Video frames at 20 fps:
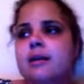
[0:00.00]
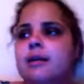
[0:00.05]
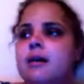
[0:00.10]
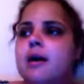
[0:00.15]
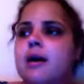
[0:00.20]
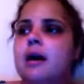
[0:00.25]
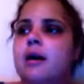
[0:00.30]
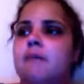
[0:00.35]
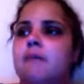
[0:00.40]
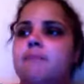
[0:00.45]

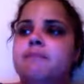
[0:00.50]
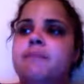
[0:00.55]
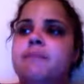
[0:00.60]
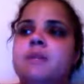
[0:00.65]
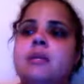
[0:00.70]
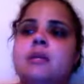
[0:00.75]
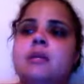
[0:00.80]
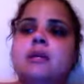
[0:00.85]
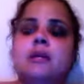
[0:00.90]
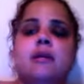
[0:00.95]

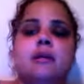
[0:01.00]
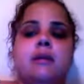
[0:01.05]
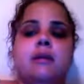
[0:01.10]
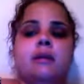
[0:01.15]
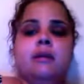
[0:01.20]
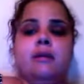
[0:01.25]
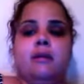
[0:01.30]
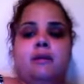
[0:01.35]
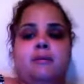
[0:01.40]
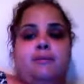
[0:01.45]

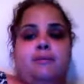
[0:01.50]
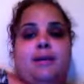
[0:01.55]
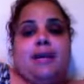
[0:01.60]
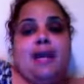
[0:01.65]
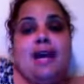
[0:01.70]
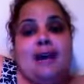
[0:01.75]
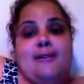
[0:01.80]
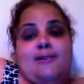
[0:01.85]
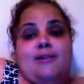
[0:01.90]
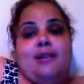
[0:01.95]
But
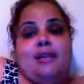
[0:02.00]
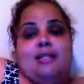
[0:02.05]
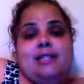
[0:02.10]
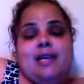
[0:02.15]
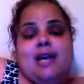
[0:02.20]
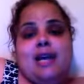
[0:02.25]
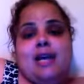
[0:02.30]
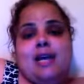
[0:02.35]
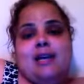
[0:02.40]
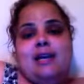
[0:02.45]
have a great
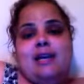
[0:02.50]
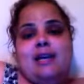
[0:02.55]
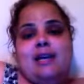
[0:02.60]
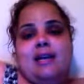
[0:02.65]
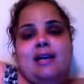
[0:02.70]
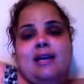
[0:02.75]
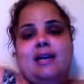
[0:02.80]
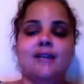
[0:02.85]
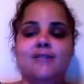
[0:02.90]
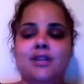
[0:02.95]
day.
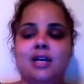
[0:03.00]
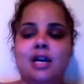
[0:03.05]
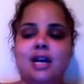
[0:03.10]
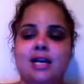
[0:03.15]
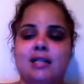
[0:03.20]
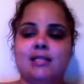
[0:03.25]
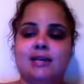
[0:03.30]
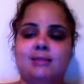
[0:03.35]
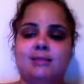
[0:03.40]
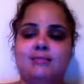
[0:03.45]
Love you
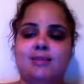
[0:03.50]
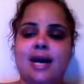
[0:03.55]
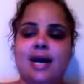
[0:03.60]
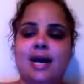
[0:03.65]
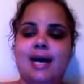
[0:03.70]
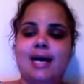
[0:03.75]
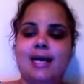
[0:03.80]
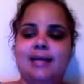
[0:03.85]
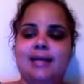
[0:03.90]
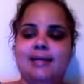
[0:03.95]
guys.
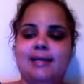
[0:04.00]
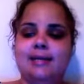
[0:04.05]
Bye.